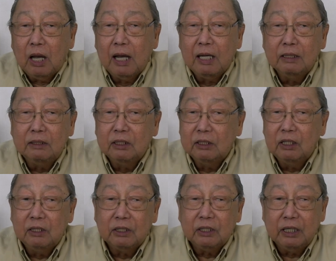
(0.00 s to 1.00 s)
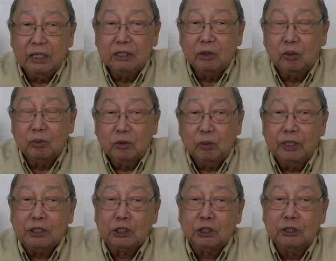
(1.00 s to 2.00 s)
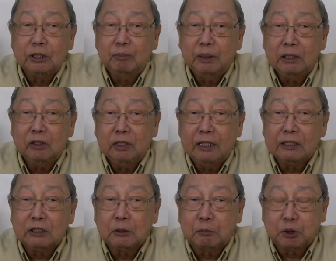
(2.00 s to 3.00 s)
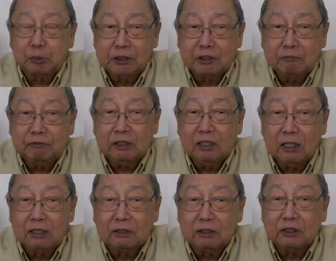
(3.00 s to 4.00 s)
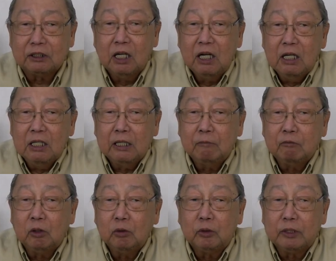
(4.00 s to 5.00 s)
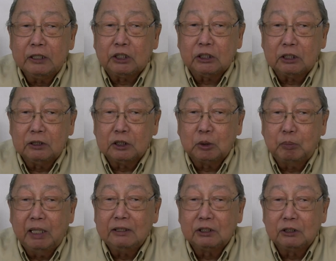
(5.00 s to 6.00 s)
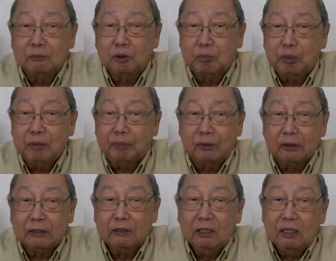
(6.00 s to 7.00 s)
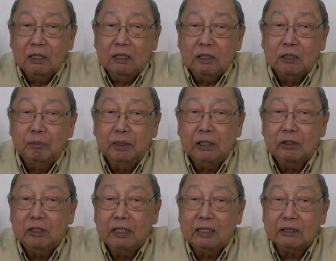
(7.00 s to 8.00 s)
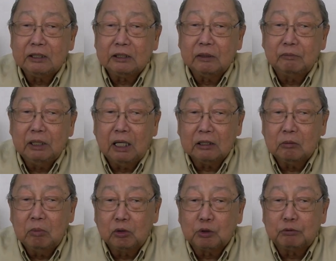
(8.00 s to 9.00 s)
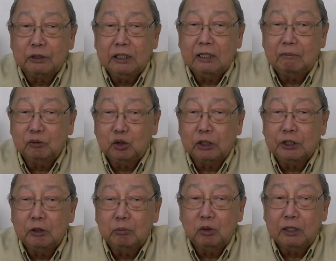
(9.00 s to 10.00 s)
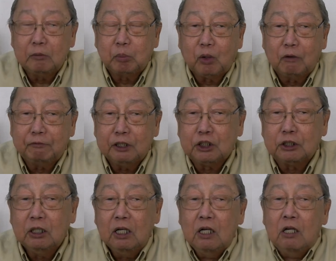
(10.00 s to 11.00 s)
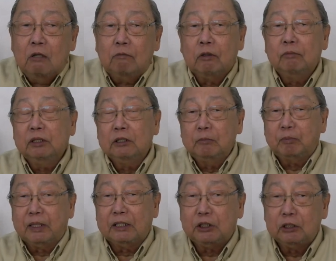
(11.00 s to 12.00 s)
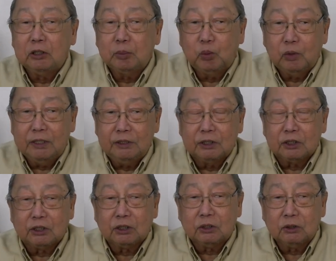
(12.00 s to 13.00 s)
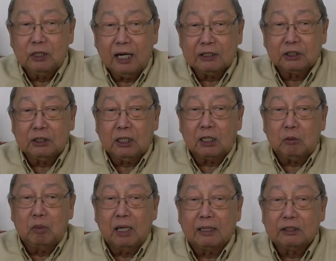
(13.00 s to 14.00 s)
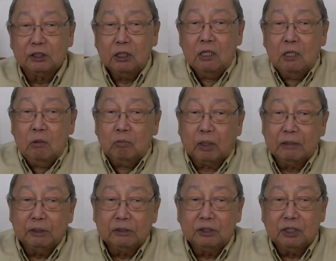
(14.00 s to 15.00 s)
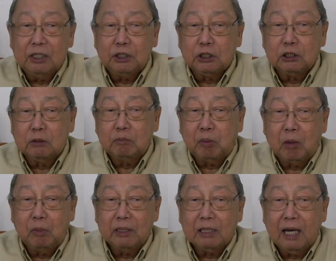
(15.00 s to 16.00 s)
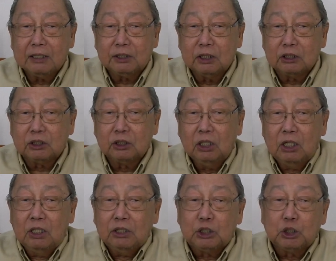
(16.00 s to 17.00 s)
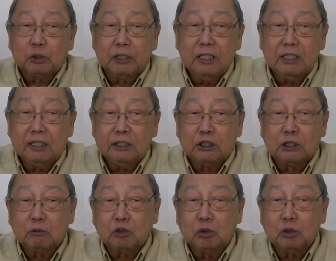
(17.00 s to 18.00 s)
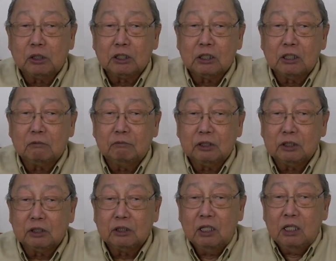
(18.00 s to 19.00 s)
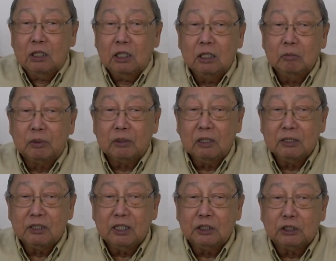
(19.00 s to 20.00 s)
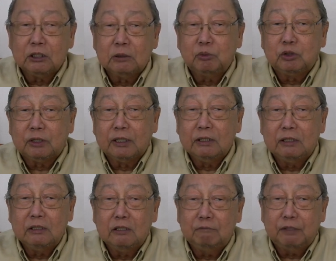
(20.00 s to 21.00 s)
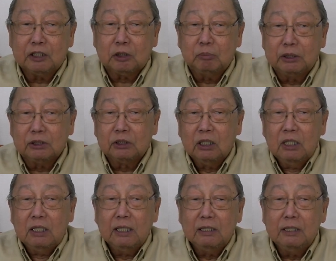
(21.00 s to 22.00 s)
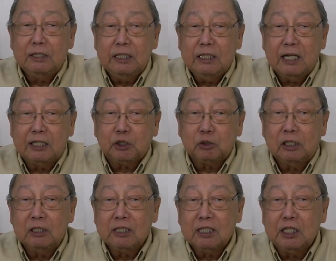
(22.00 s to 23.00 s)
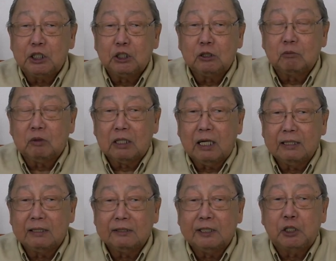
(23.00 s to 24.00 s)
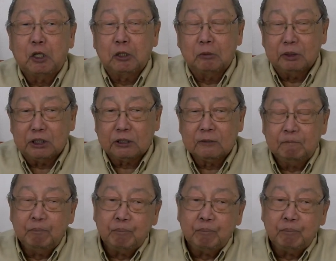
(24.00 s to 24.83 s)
and in which the billionaires of specific countries have grown rich at the expense of the people. The billionaires have the utmost freedom to accumulate profits from the depression of wages, tax cutbacks, privatization of public assets, shrinkage of social services, liberalization of trade and investments, and denationalization of client economies.